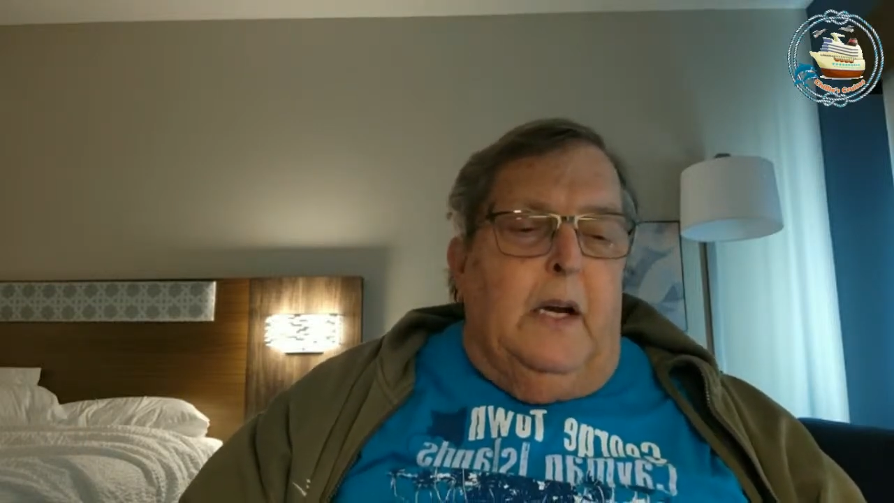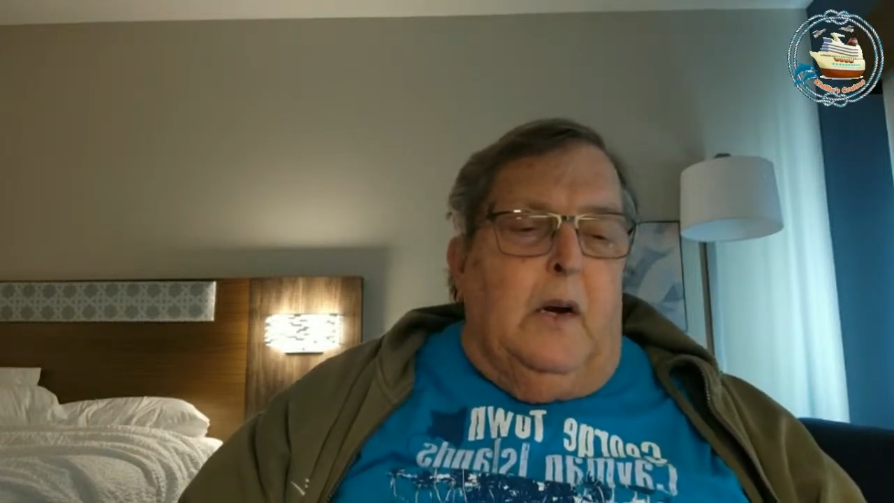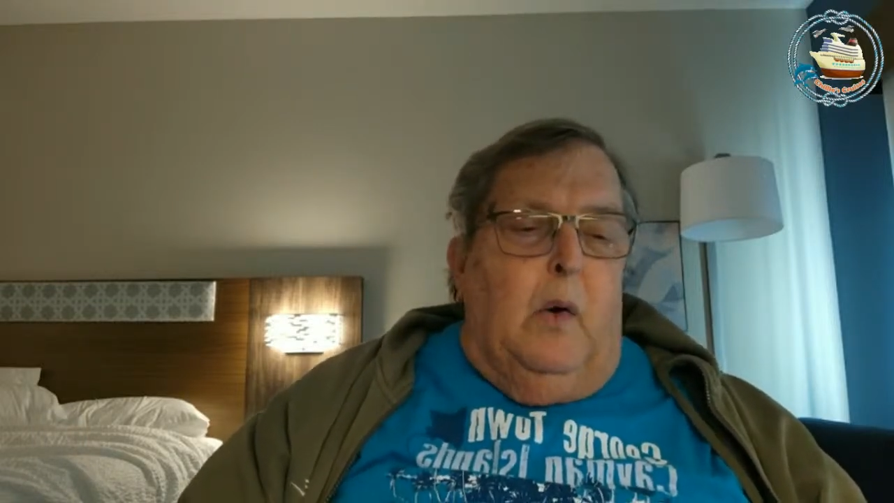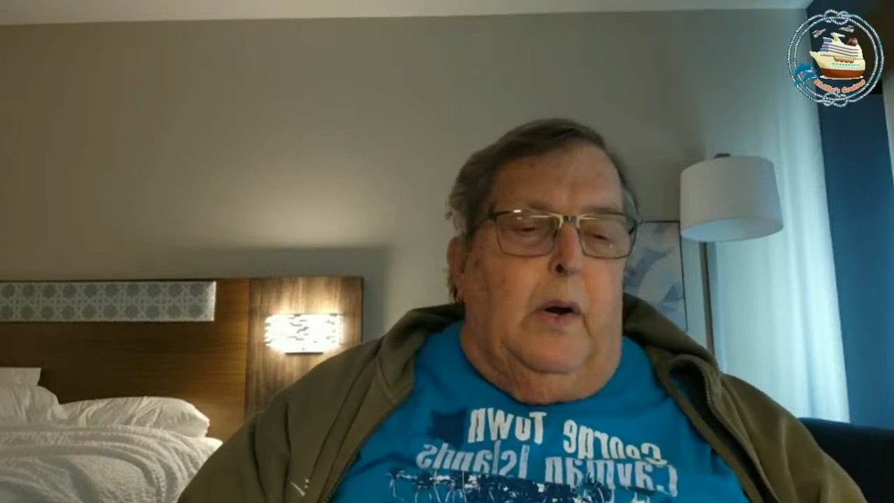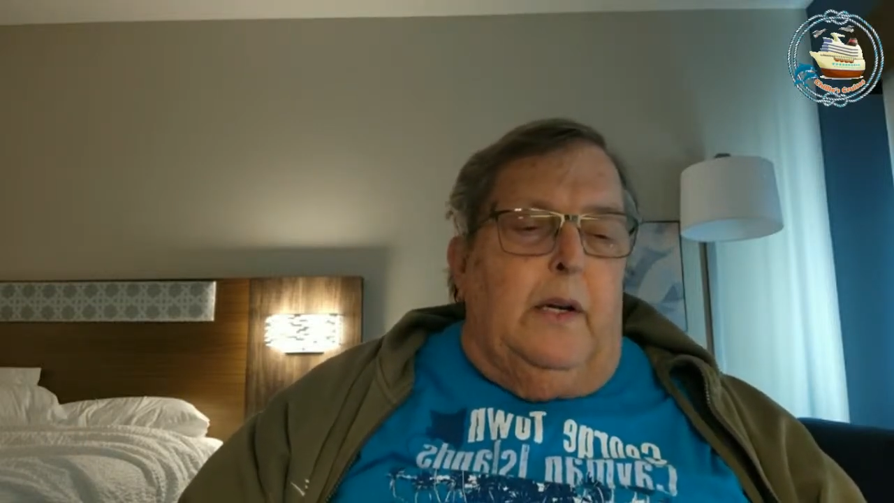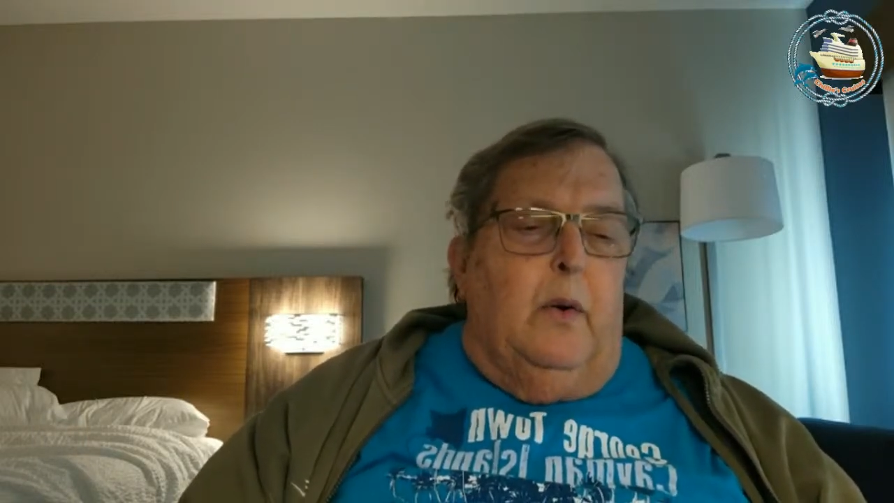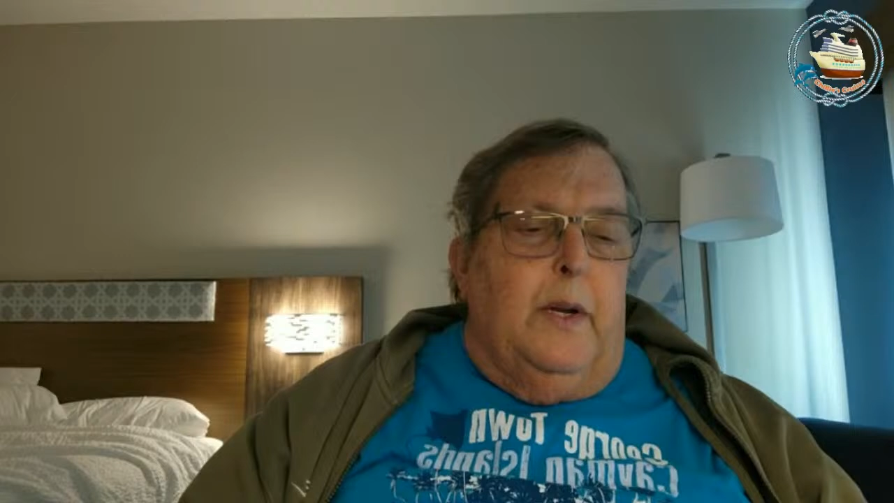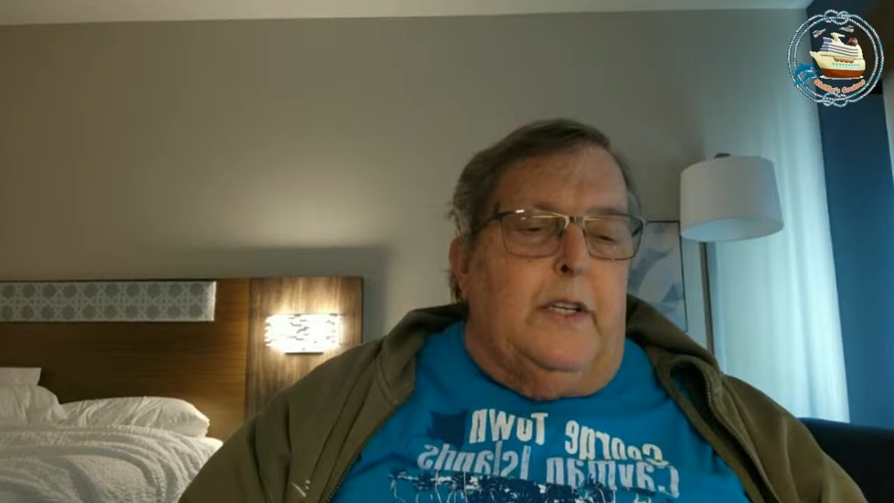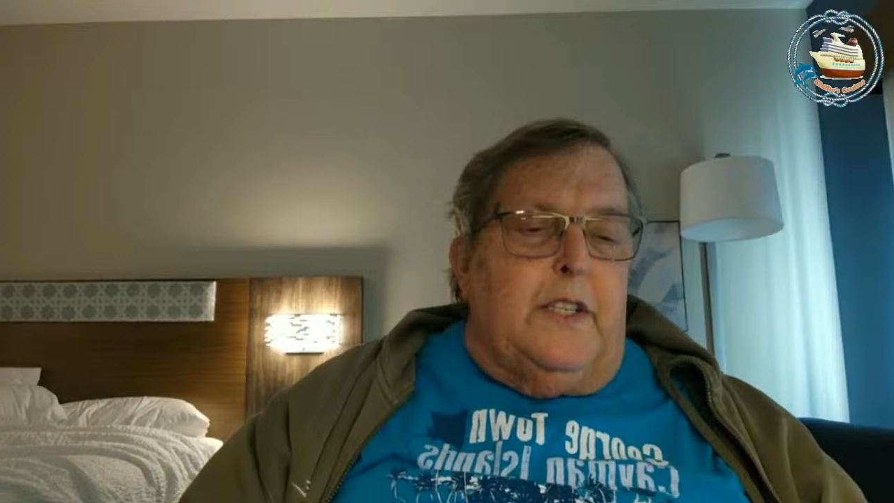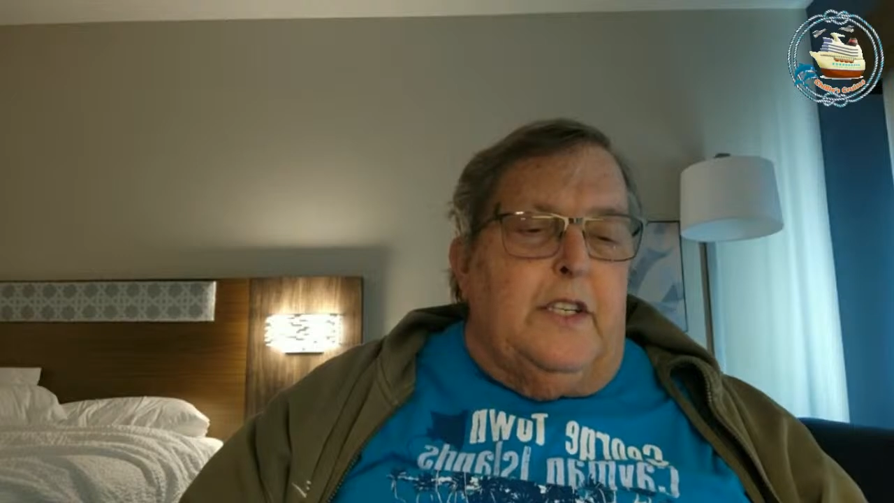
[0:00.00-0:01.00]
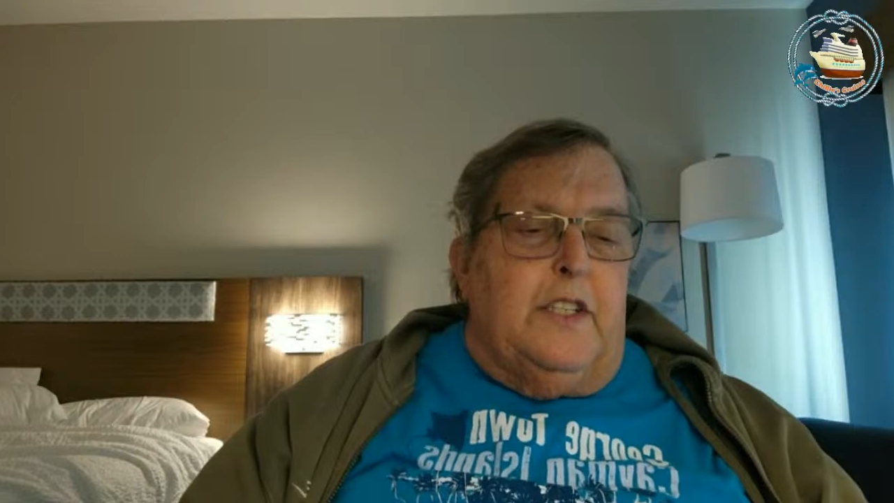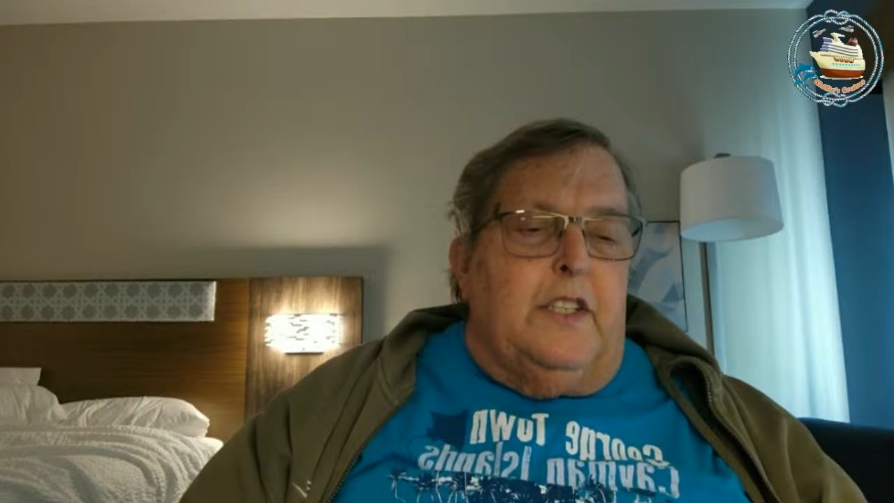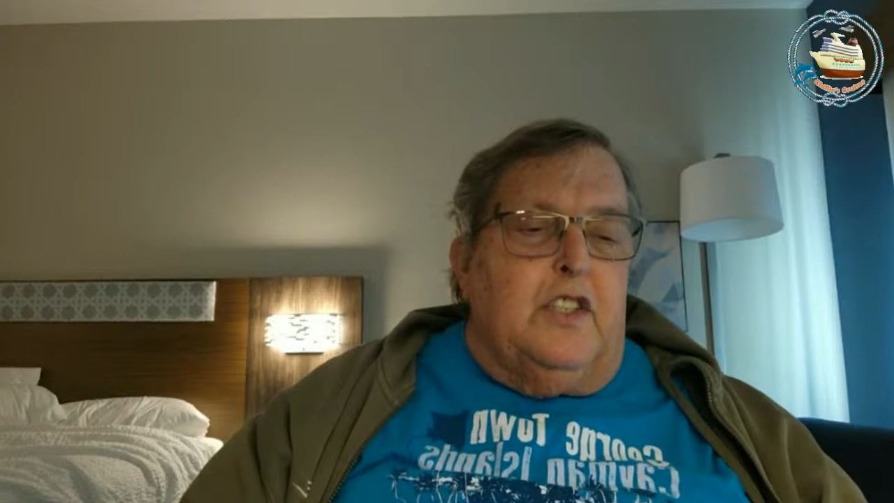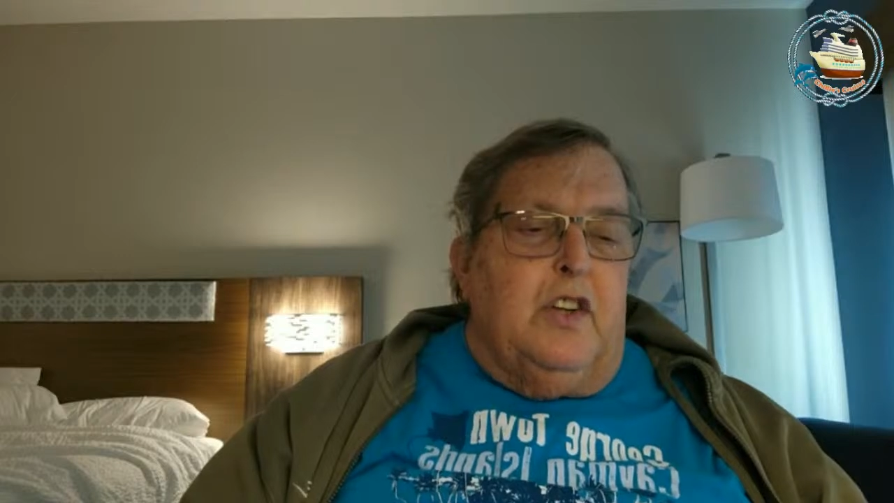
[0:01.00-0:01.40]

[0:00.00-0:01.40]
According to witnesses, the